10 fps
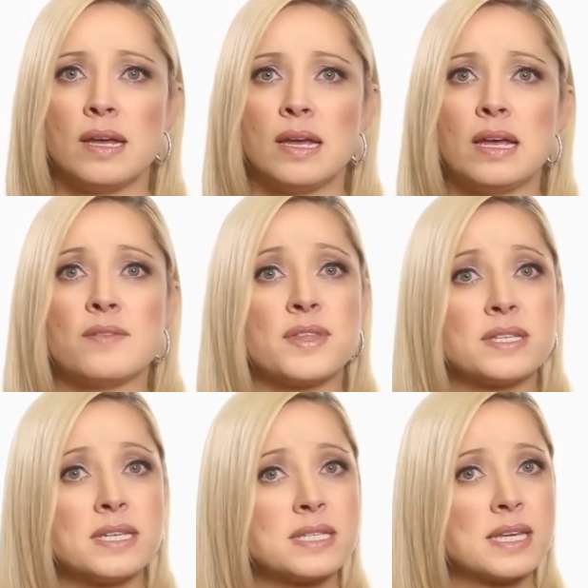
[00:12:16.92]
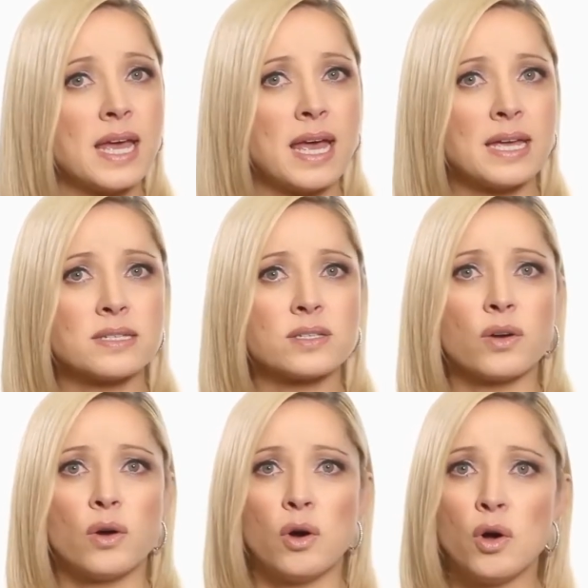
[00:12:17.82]
If this is the case,
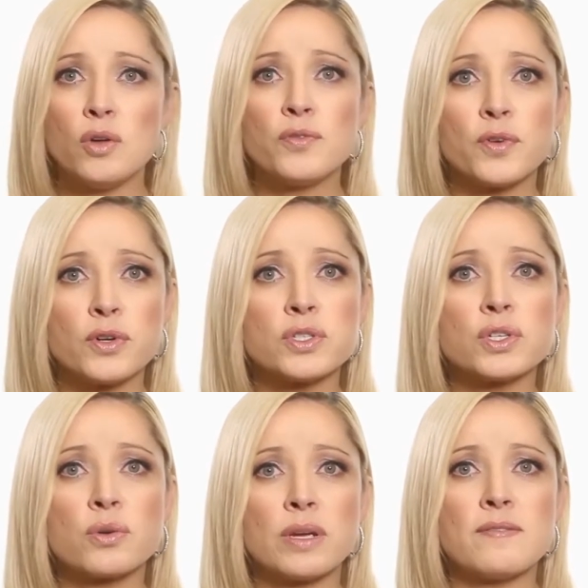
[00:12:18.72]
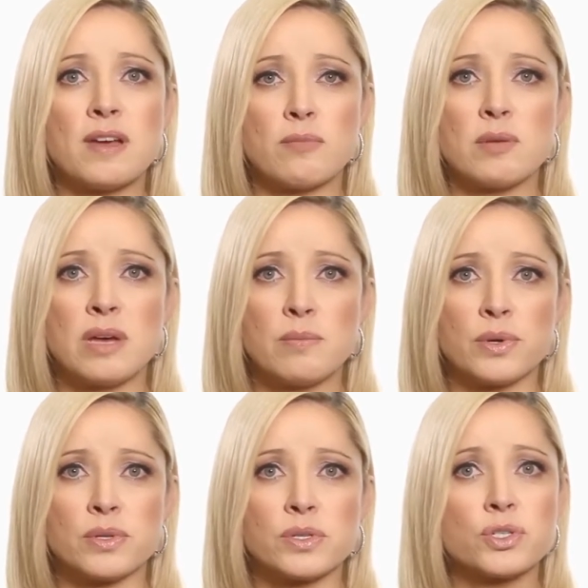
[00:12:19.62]
all first-degree family
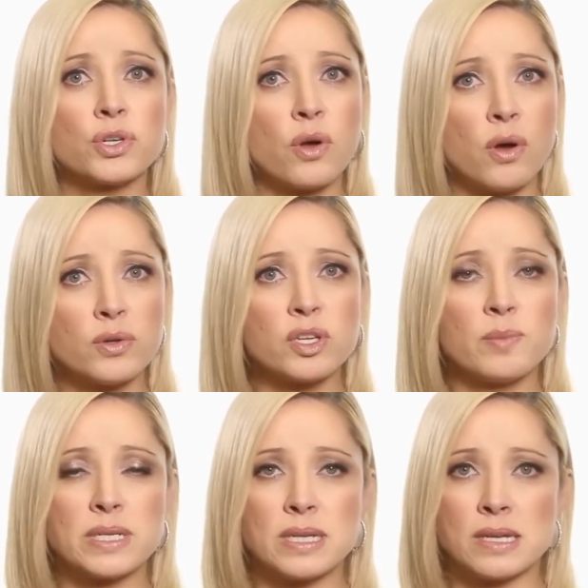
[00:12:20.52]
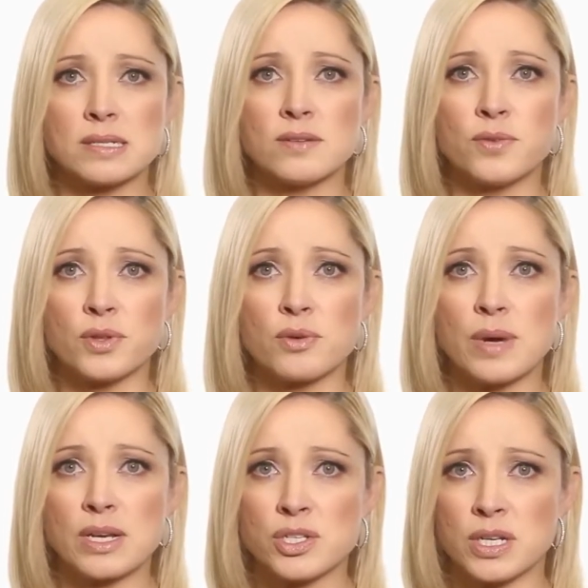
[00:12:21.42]
members should also be tested for the
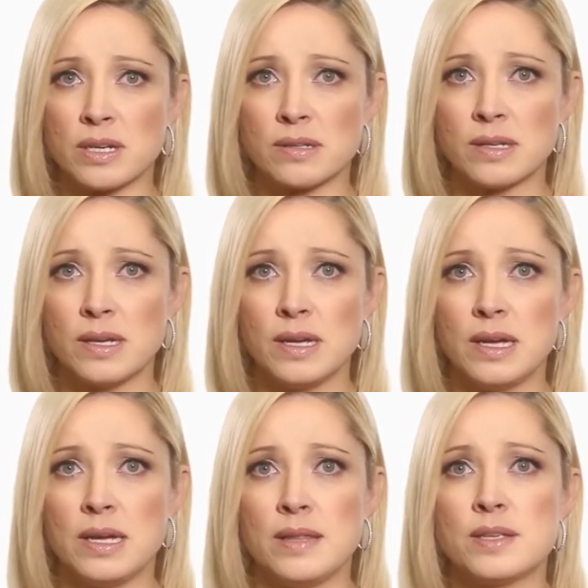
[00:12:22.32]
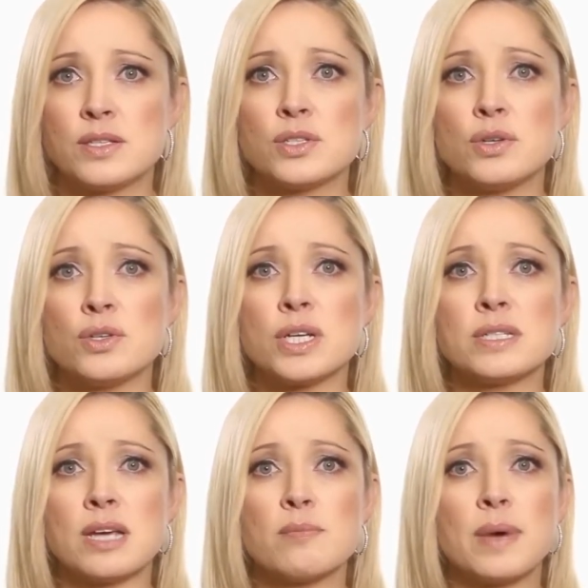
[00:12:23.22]
RET gene. This is usually
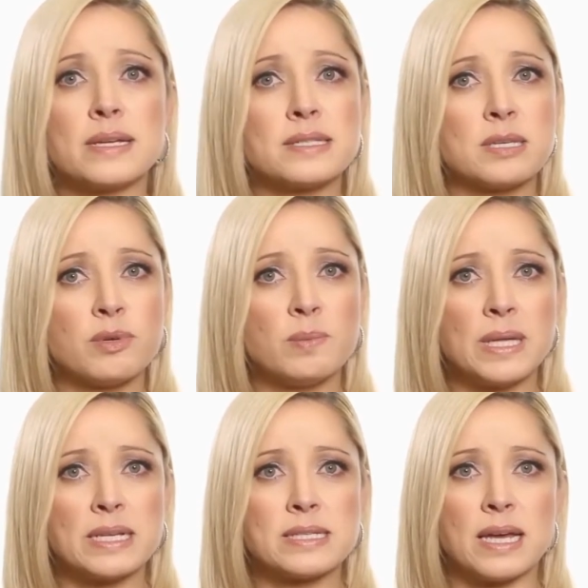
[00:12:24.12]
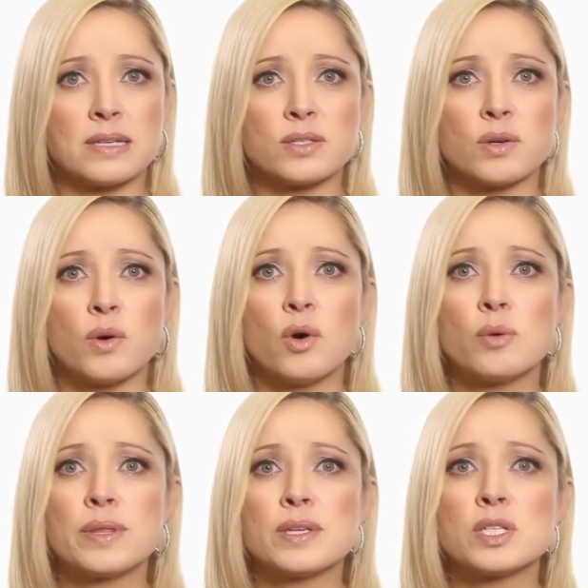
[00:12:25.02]
done by a simple blood test or
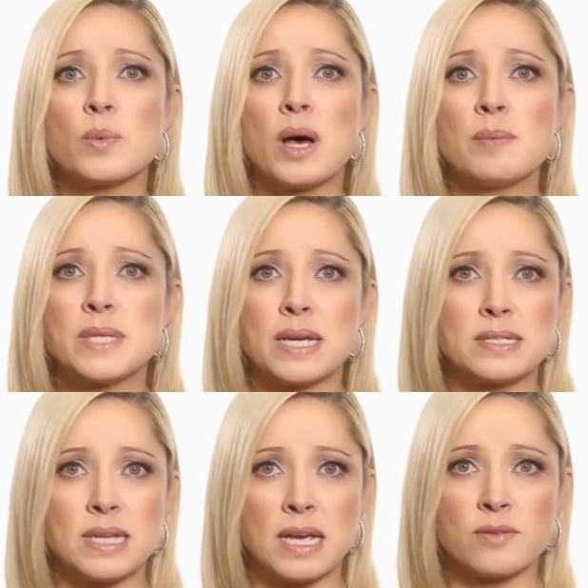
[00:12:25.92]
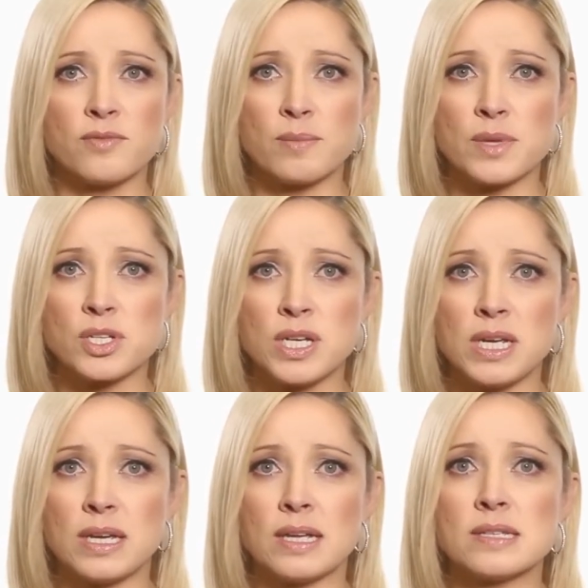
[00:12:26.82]
with a swab test taken from the
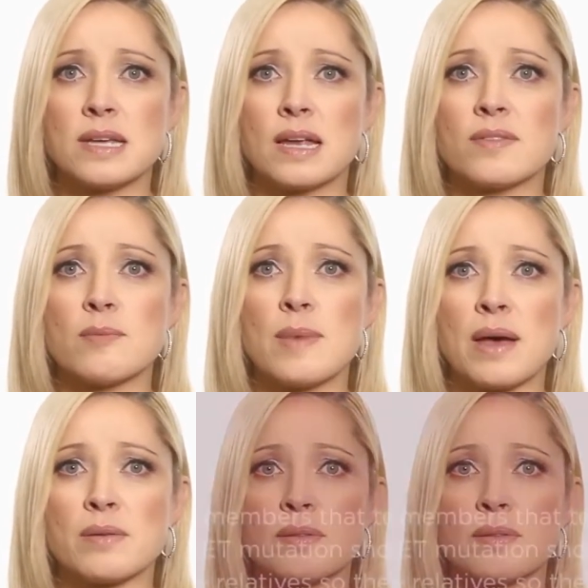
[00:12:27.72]
cheek inside of the mouth.